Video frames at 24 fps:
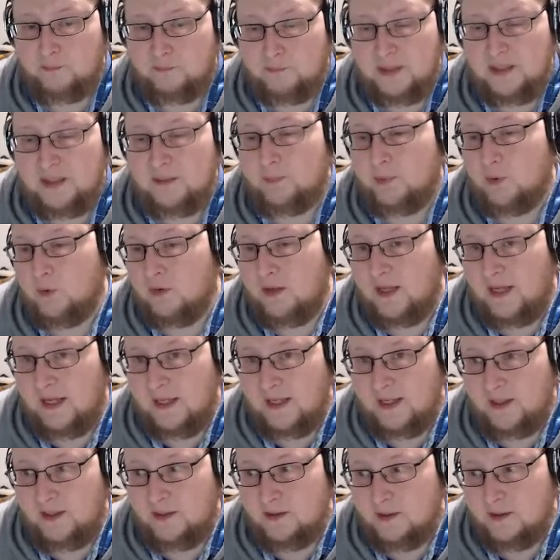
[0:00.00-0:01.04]
people
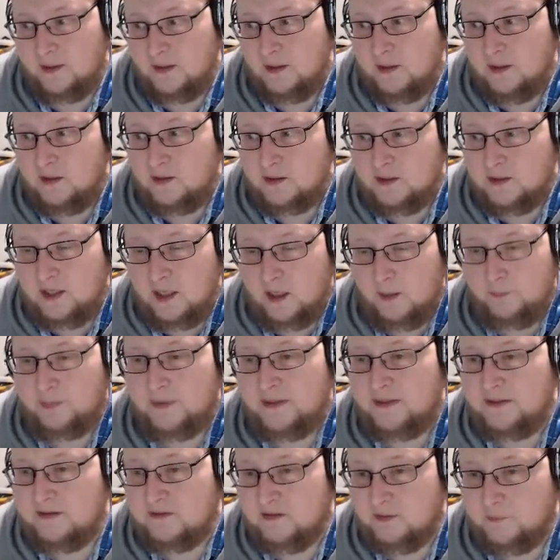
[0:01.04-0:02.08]
and
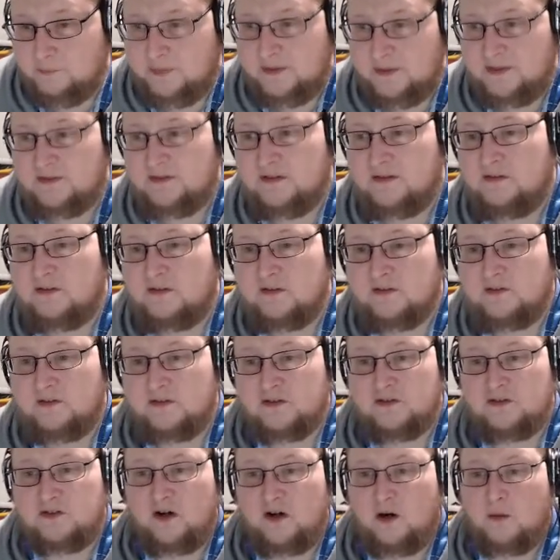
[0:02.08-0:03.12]
companies and businesses
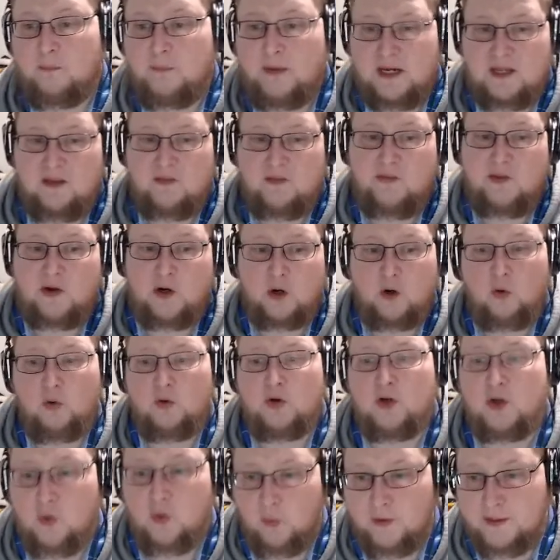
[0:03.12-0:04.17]
to start making their
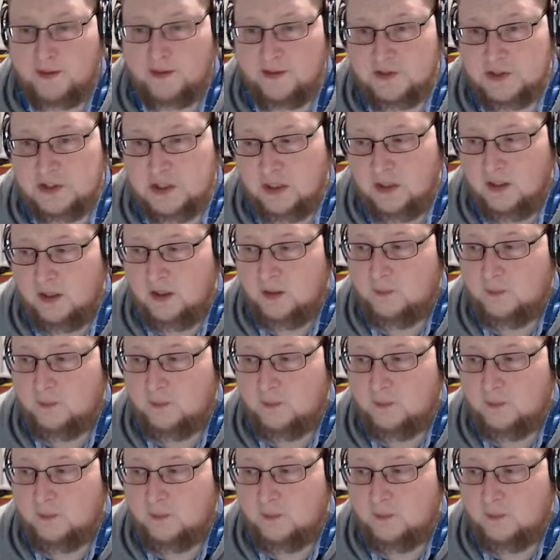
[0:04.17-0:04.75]
own coinage,